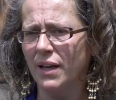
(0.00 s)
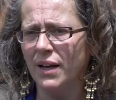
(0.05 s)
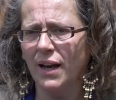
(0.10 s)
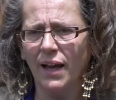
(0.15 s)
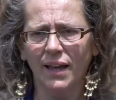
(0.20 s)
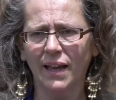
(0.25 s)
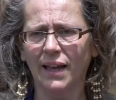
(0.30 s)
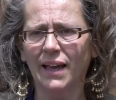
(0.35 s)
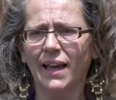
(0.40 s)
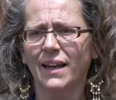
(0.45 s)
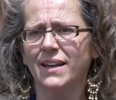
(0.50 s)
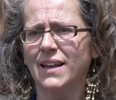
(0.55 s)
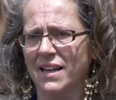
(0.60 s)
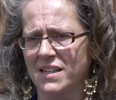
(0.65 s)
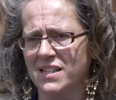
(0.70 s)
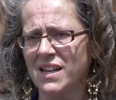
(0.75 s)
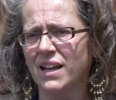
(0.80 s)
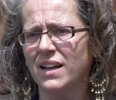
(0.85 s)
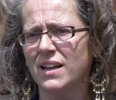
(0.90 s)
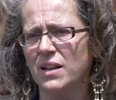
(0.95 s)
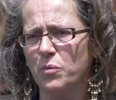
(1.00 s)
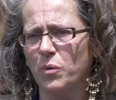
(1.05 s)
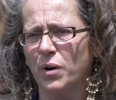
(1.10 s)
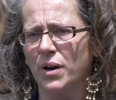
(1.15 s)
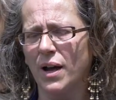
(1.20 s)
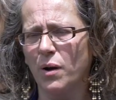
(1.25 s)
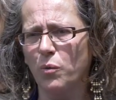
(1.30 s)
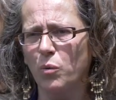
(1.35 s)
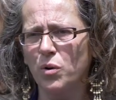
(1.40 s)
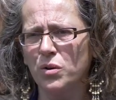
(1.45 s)
and I can get exactly
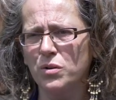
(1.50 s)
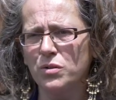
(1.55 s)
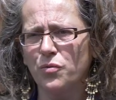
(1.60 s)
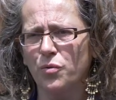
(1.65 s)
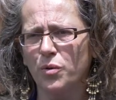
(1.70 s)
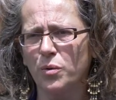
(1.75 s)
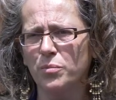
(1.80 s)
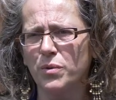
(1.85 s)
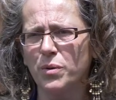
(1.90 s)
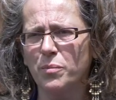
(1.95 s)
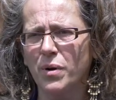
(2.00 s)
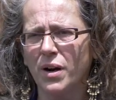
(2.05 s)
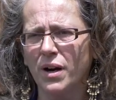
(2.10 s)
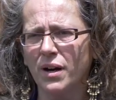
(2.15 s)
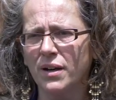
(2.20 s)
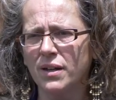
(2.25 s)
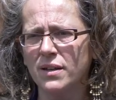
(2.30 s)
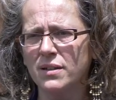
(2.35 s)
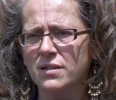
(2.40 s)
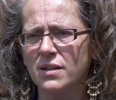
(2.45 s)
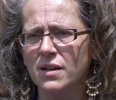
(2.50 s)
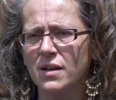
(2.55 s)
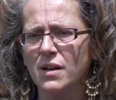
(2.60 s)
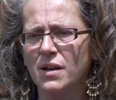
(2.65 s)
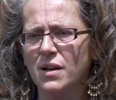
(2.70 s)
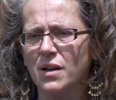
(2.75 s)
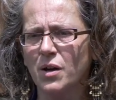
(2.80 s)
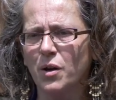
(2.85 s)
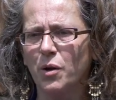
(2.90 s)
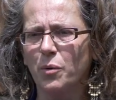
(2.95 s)
what I want from the market.
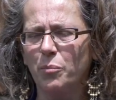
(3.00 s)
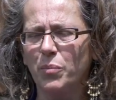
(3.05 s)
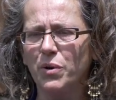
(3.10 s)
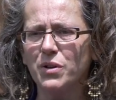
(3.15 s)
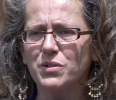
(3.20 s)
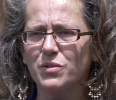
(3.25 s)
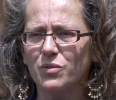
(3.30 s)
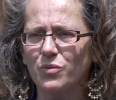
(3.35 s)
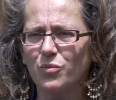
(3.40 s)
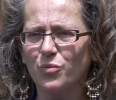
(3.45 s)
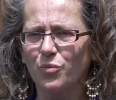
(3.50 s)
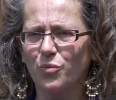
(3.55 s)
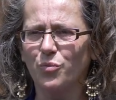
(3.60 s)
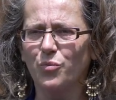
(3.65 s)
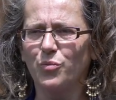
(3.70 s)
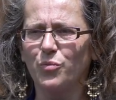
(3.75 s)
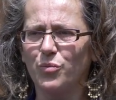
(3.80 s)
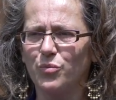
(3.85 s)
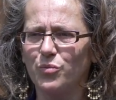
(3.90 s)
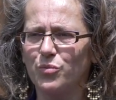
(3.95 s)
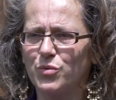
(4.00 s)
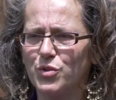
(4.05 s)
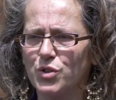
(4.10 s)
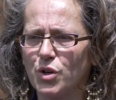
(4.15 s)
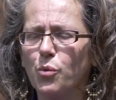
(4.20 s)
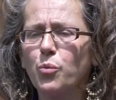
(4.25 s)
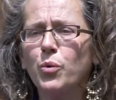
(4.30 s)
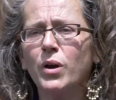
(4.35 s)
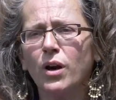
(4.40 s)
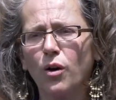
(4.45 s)
But
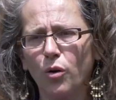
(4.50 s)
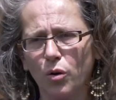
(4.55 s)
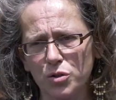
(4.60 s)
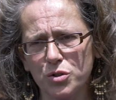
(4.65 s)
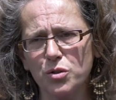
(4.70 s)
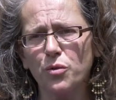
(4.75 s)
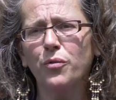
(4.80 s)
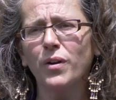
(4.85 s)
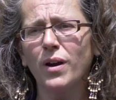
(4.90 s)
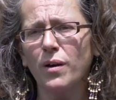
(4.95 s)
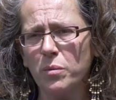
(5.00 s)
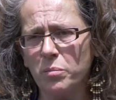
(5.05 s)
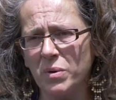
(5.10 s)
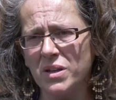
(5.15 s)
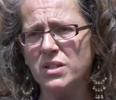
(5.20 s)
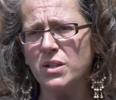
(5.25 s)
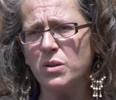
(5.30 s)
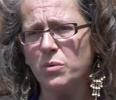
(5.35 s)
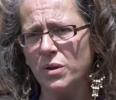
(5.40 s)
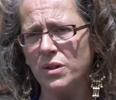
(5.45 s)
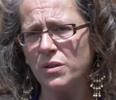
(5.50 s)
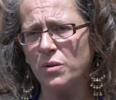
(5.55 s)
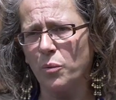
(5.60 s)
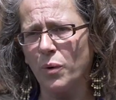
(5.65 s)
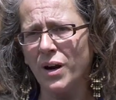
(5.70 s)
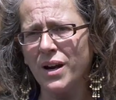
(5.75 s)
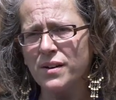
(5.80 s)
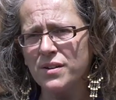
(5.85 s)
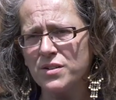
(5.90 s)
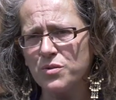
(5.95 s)
so we're also very busy with
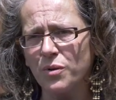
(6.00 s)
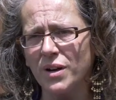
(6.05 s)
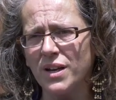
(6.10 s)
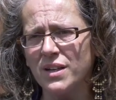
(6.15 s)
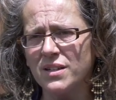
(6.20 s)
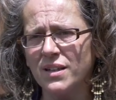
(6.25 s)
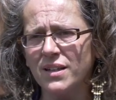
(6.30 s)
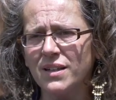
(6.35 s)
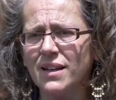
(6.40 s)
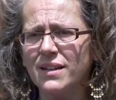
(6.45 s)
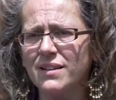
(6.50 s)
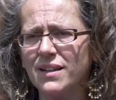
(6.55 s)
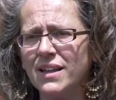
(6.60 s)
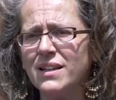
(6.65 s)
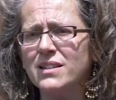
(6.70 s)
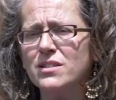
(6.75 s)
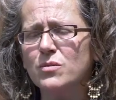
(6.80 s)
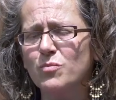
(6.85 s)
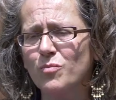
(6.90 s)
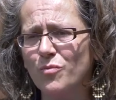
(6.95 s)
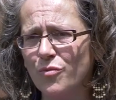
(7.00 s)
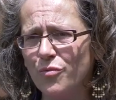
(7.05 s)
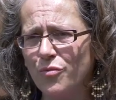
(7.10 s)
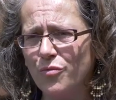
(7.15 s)
awareness raising that it's